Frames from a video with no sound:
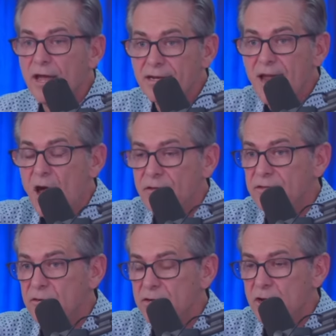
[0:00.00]
And now
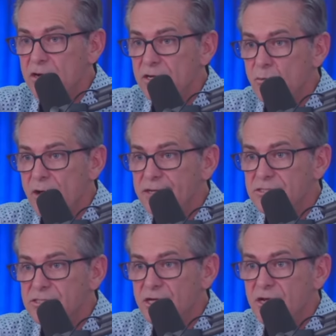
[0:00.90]
that they're cutting
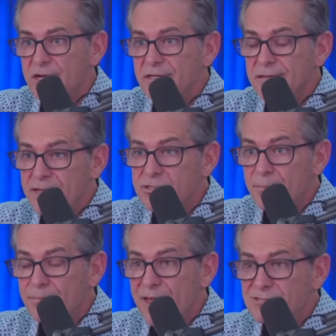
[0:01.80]
rates, that's a
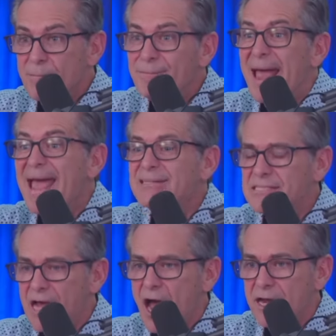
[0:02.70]
bad
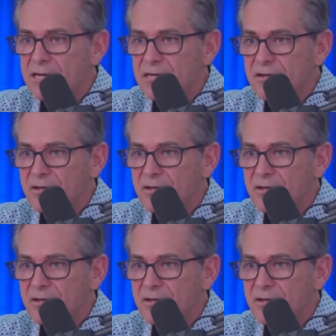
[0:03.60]
sign.